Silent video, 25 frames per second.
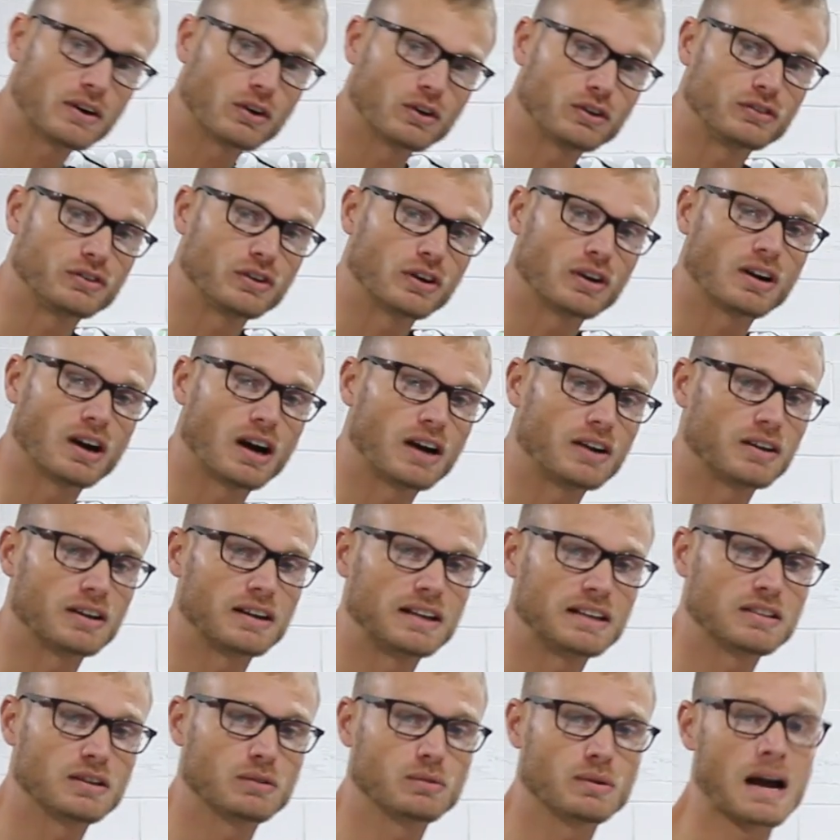or dirt
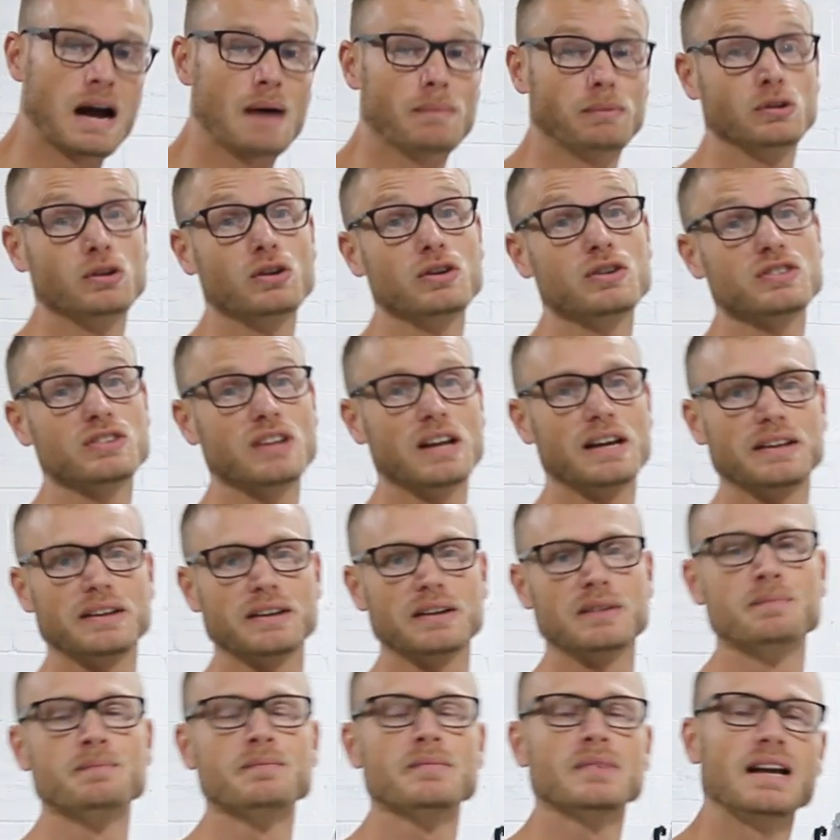underneath the wrap. It looks like
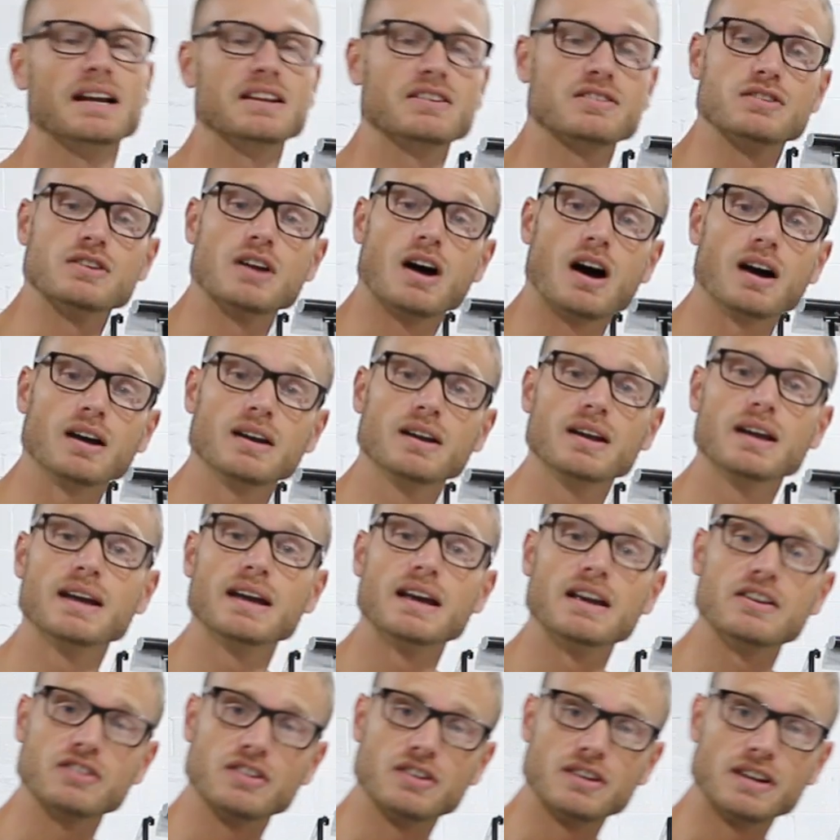it. It's
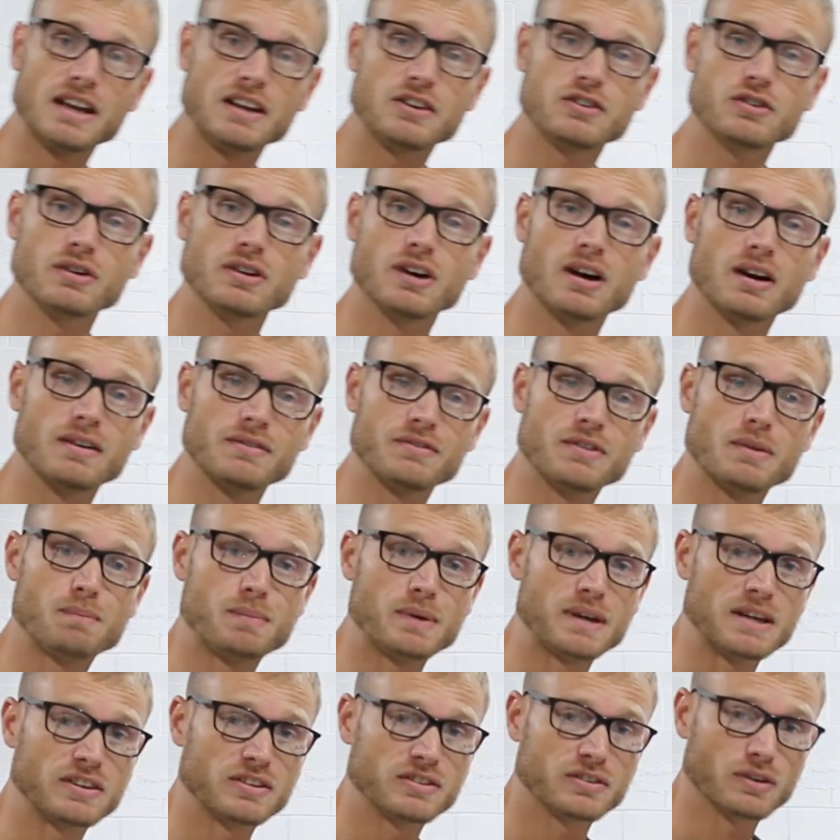not. It's the nature of the
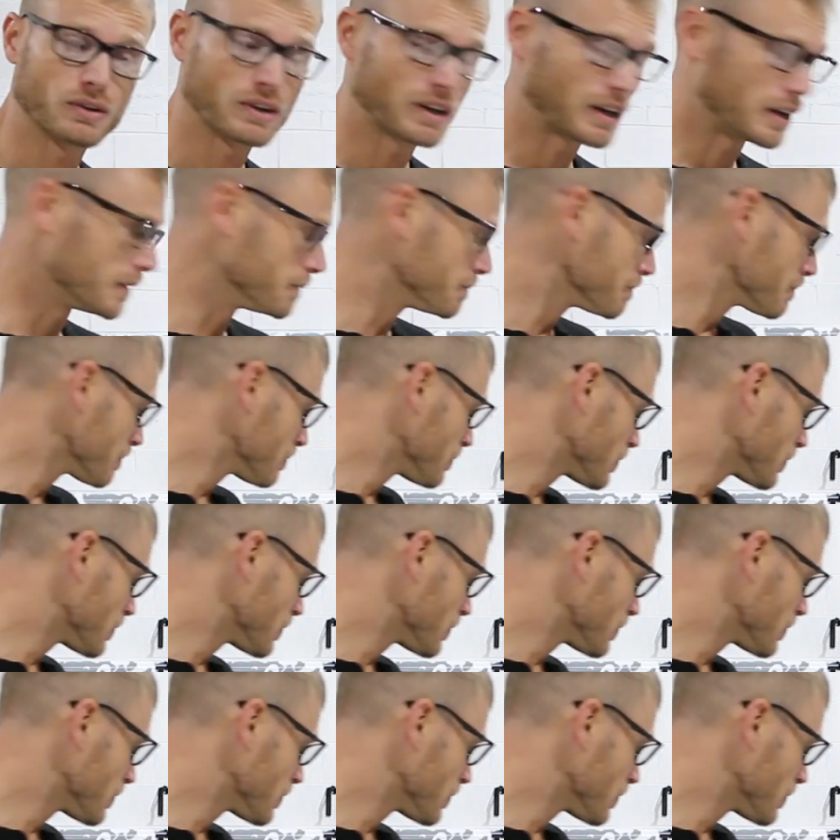beast, okay?